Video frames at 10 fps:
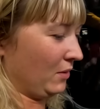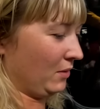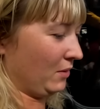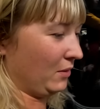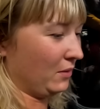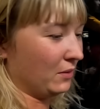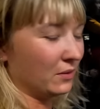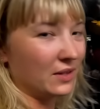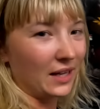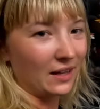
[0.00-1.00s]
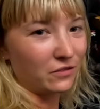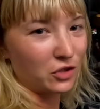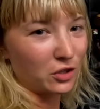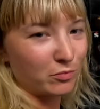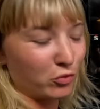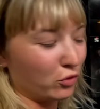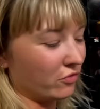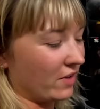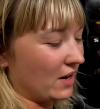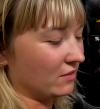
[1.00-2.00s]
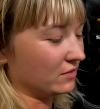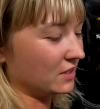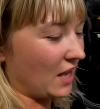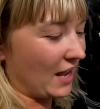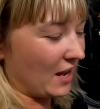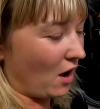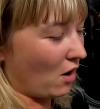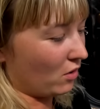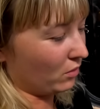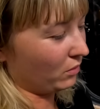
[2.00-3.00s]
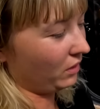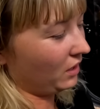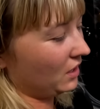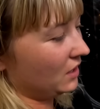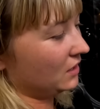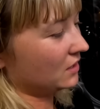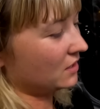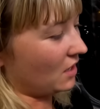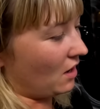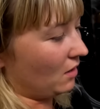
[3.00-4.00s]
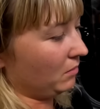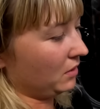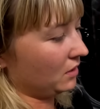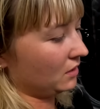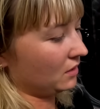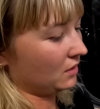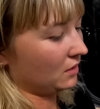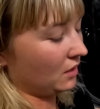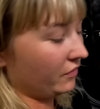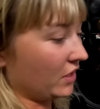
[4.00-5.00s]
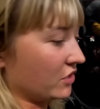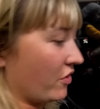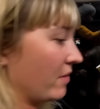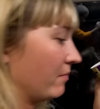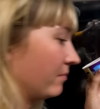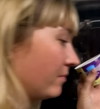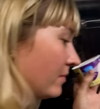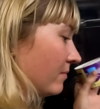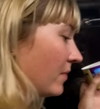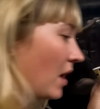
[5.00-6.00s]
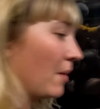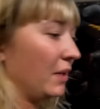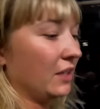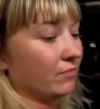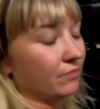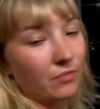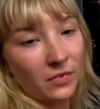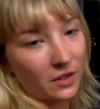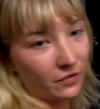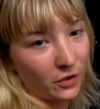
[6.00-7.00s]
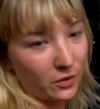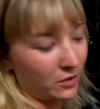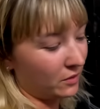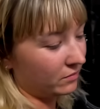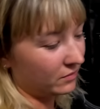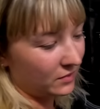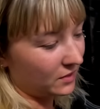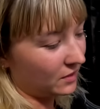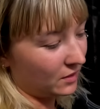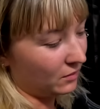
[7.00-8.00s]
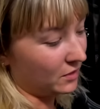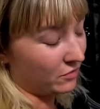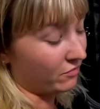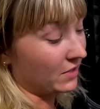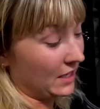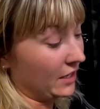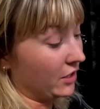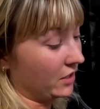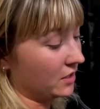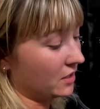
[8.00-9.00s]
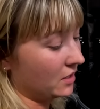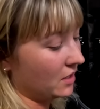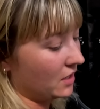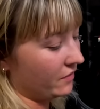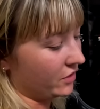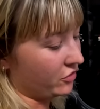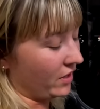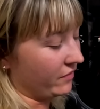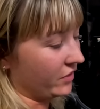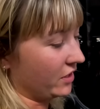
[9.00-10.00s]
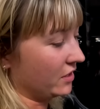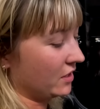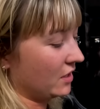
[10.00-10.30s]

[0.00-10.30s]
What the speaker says: Oh, they just brought round a whole tub of ice cream. I mean, the food was really good, the train food.